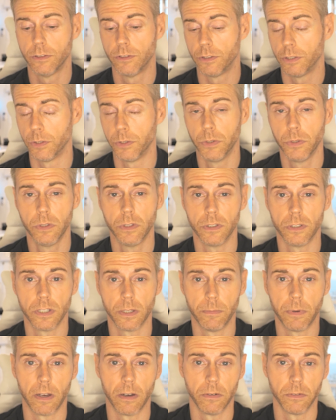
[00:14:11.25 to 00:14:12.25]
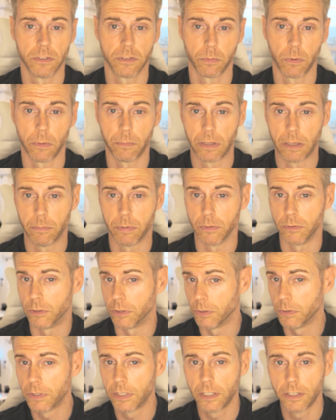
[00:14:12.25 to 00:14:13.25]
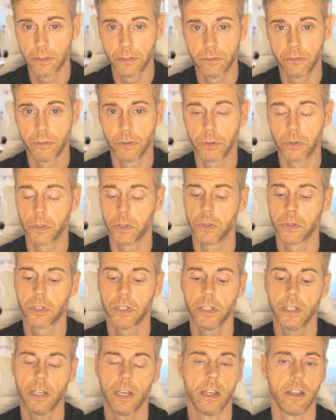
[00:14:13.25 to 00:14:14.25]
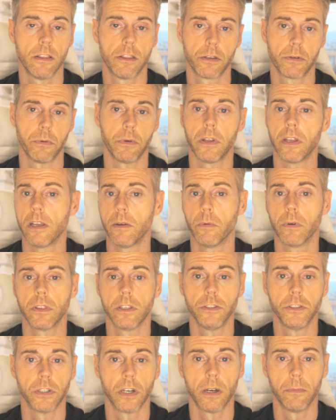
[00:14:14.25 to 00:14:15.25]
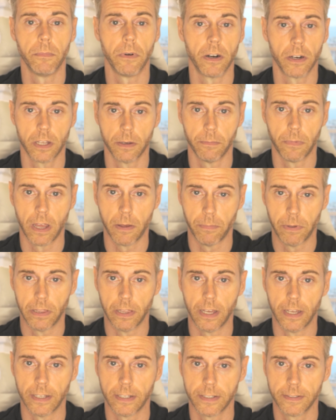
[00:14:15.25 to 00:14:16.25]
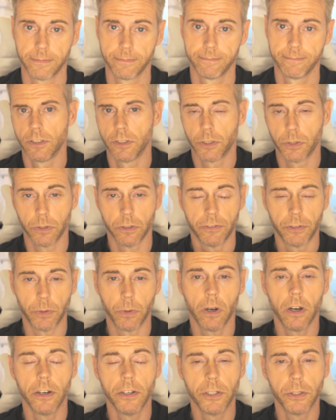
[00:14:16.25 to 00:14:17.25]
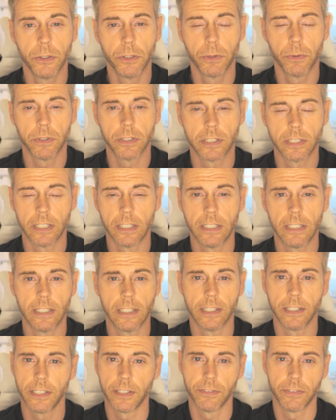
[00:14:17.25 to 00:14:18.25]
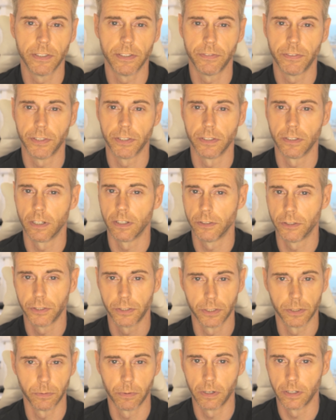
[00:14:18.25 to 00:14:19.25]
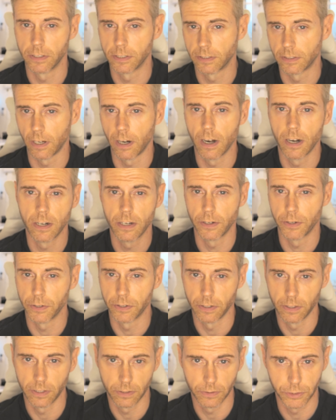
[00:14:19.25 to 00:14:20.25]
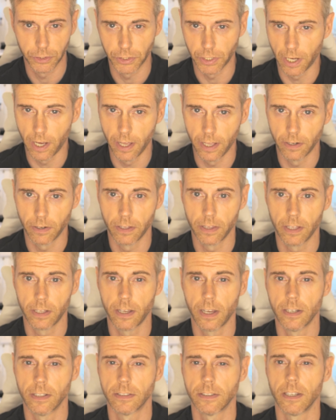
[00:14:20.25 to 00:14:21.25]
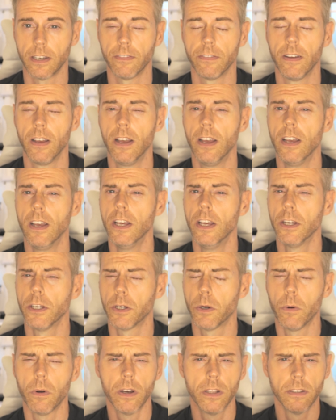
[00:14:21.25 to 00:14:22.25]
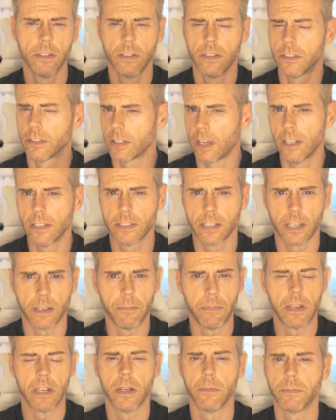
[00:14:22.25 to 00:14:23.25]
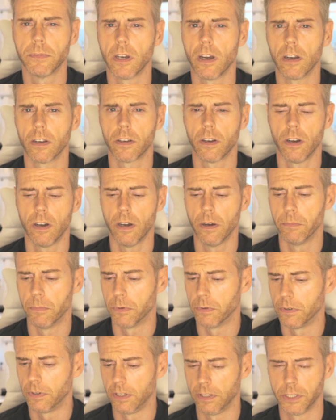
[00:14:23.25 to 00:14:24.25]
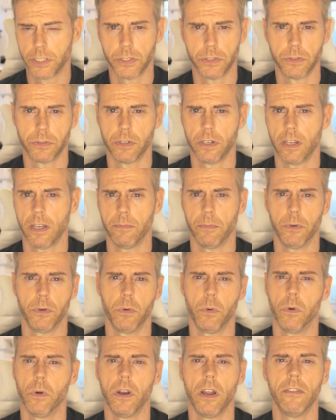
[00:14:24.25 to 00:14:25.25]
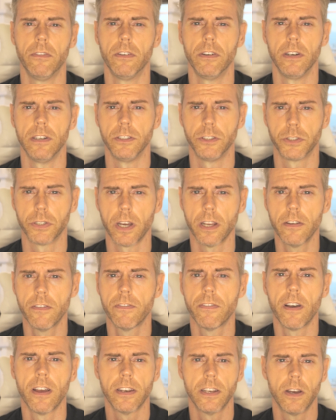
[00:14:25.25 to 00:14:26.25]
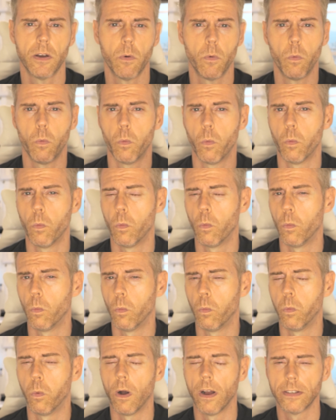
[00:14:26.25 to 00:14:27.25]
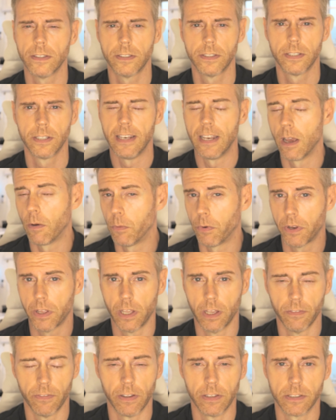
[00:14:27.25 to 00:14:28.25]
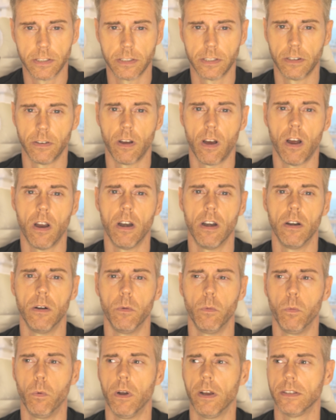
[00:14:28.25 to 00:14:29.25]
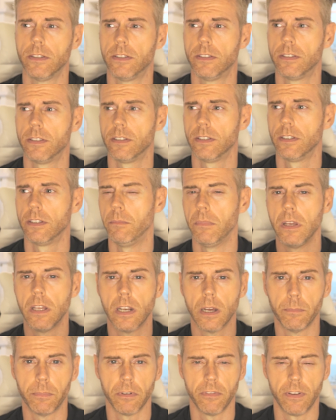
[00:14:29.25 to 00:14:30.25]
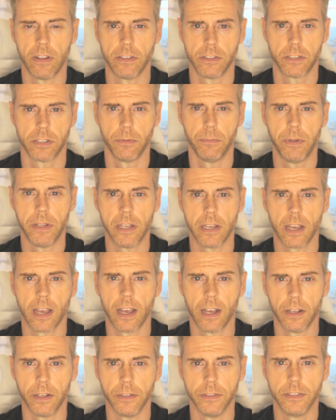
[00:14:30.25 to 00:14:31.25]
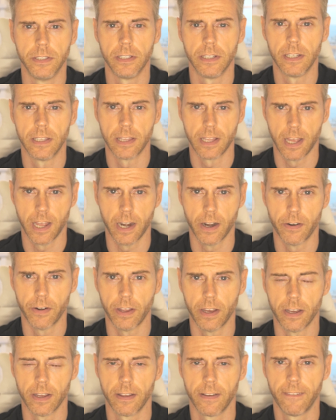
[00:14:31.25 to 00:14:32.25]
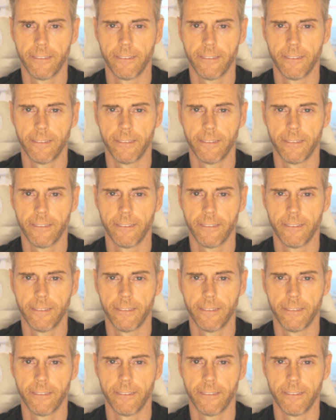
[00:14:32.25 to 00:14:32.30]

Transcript: 2, learn about what people do here in Fukuoka, and 3, what the job market might be like. So if you are new to a city, and even if you're not sure where to start and you're a little shy and all that kind of stuff, go on sites like meetup.com or Instagram or wherever and try to find out what networking events there are, what meetup events are being held in the area.